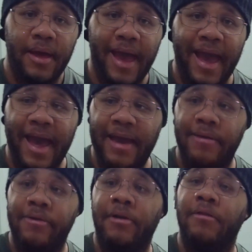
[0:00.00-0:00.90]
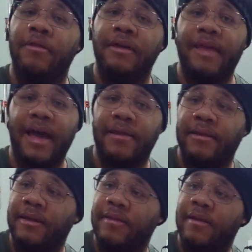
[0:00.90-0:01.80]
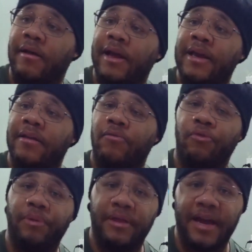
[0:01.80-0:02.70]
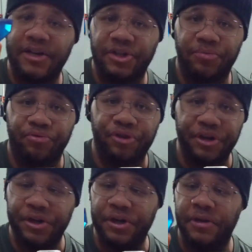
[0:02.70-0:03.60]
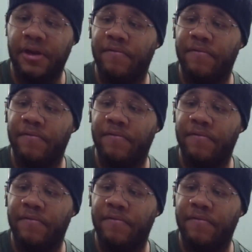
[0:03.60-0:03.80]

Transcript: and you can see that the detail in this rupee is actually pretty good.